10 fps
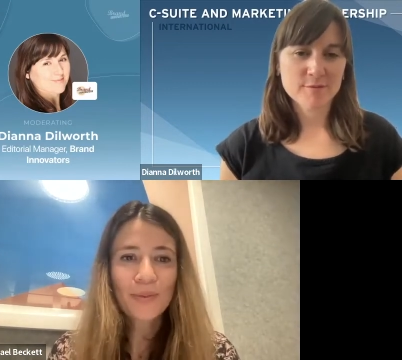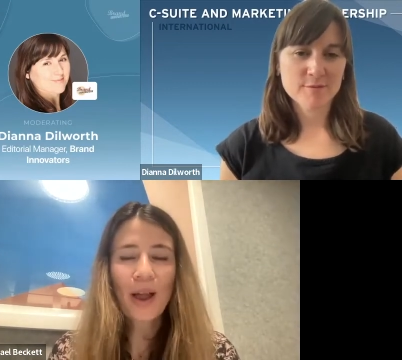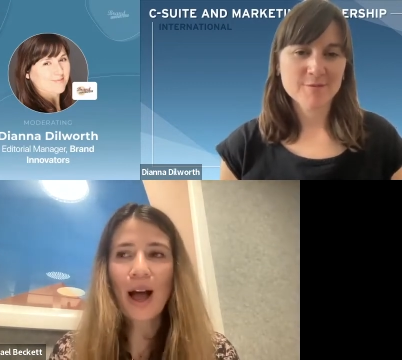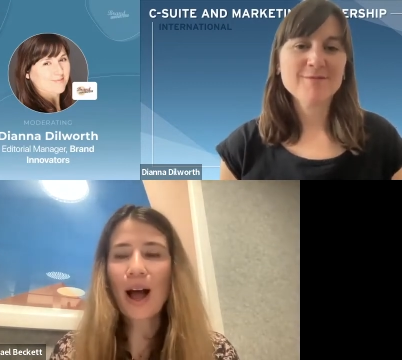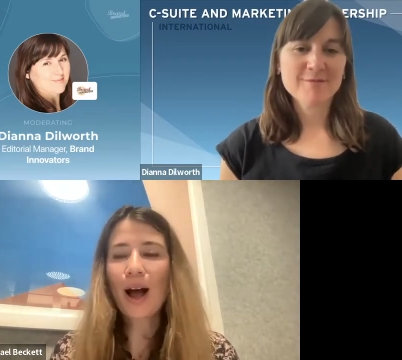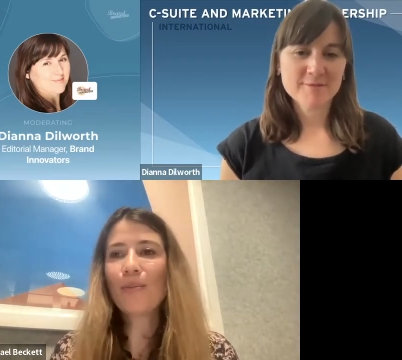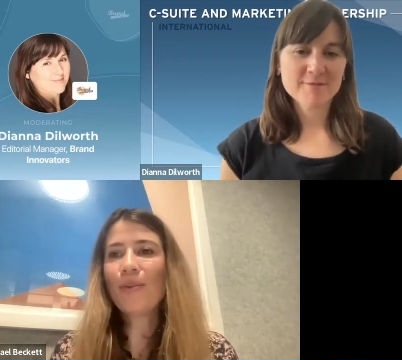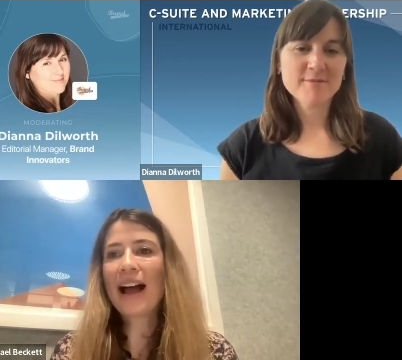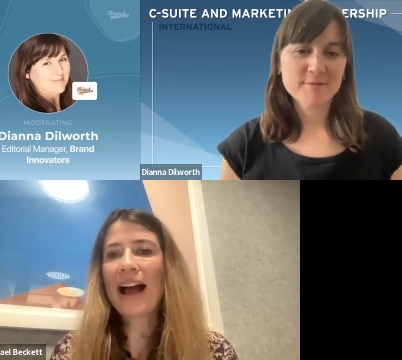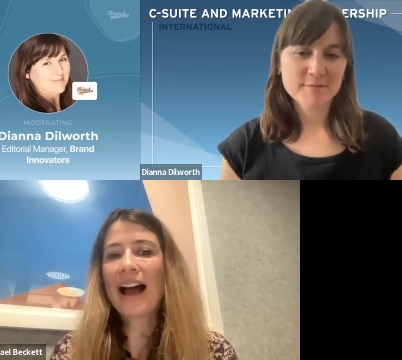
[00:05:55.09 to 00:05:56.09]
Speaker 1: Um,
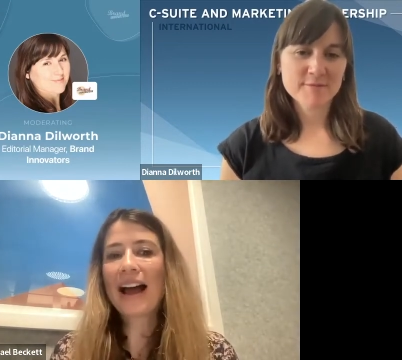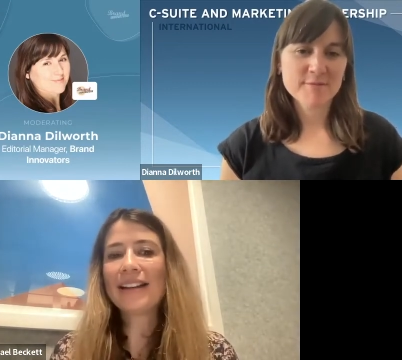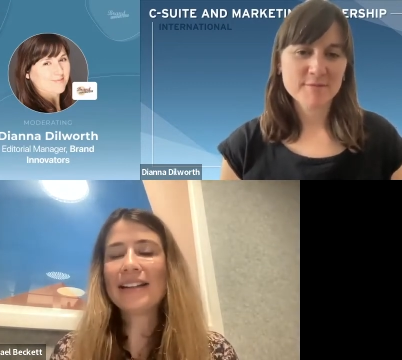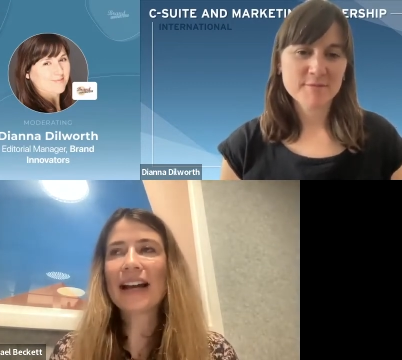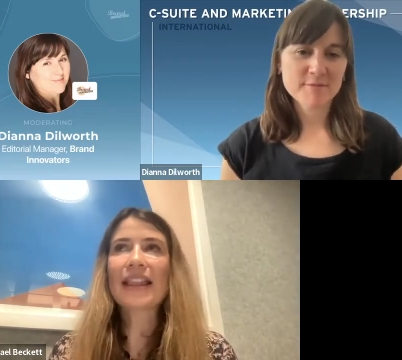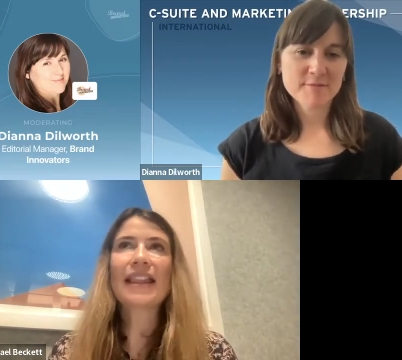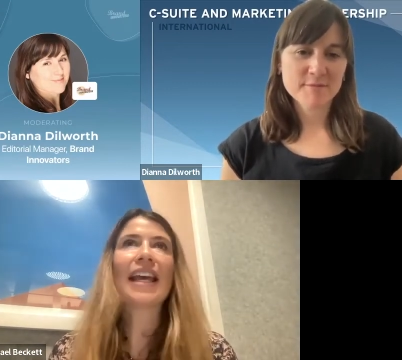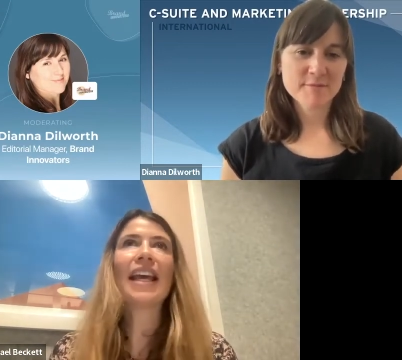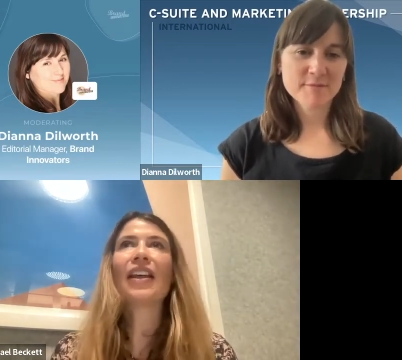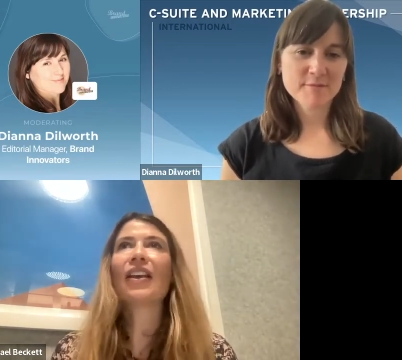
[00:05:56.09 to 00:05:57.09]
and I
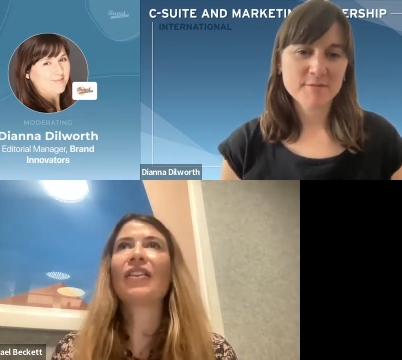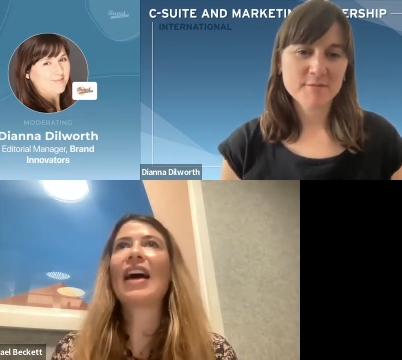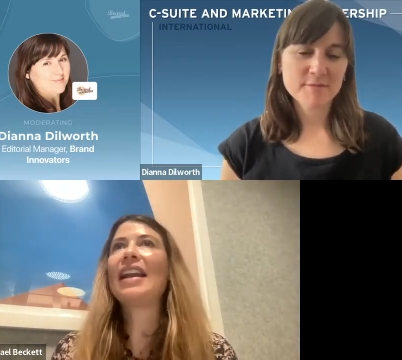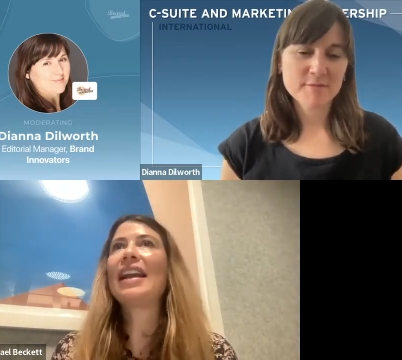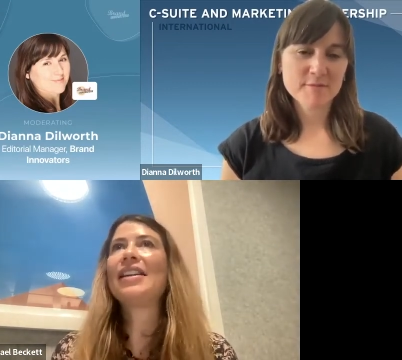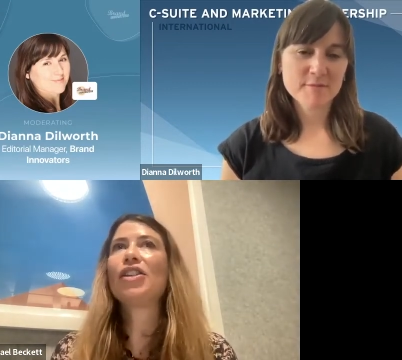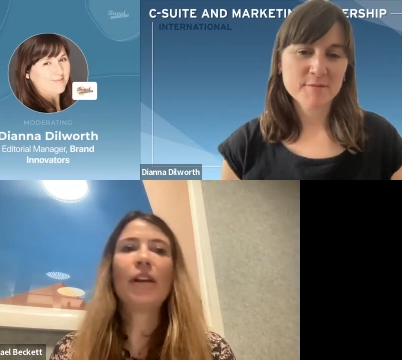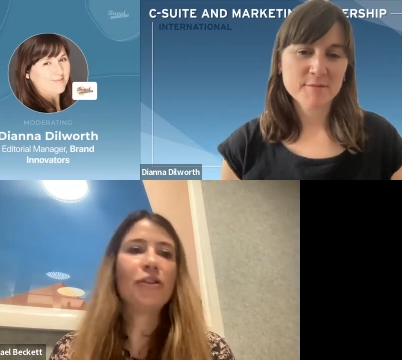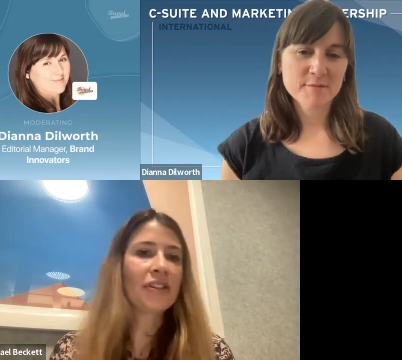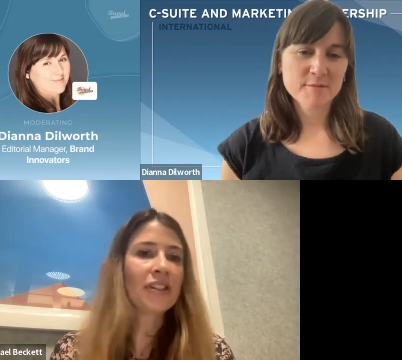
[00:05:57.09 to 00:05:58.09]
think that led to an
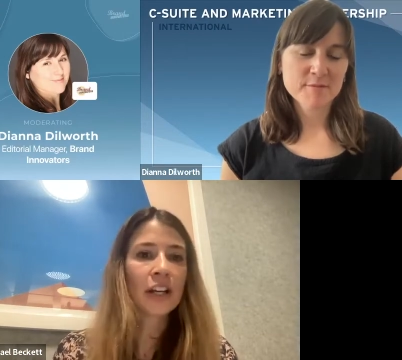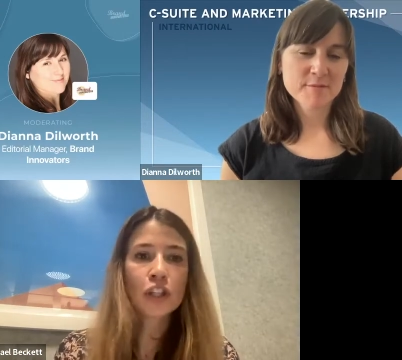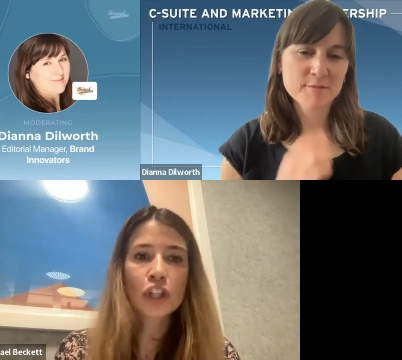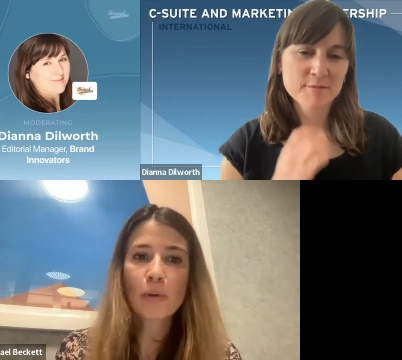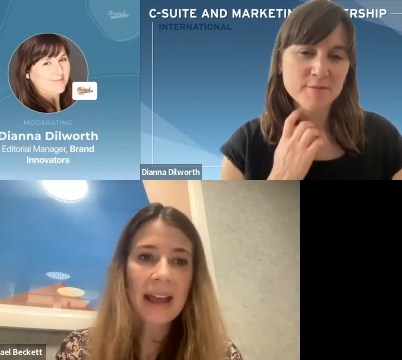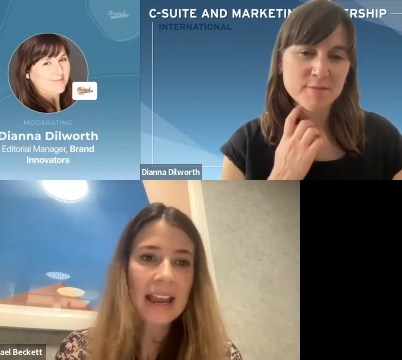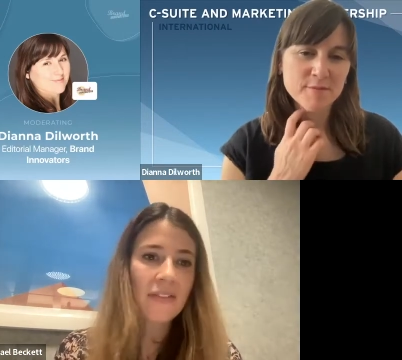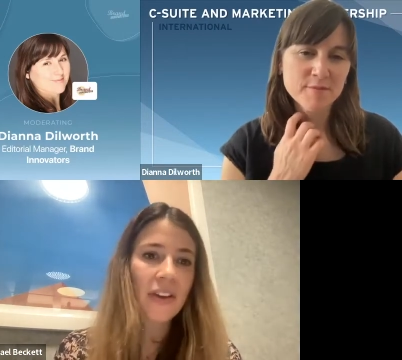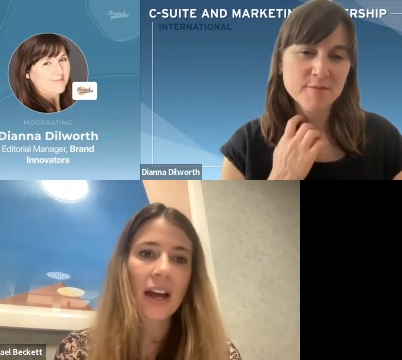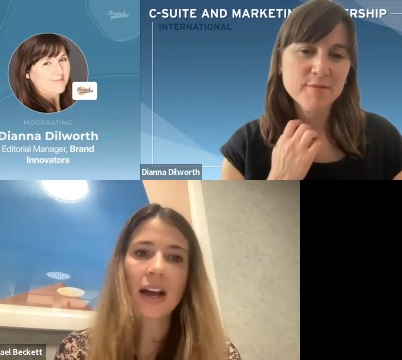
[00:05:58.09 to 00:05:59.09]
interest in consumer
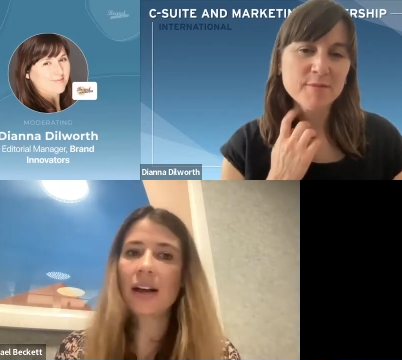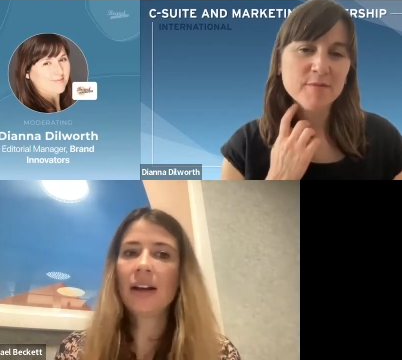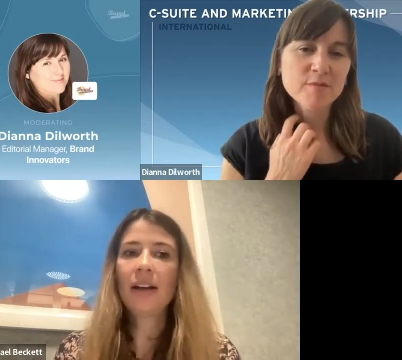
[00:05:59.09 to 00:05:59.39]
behavior.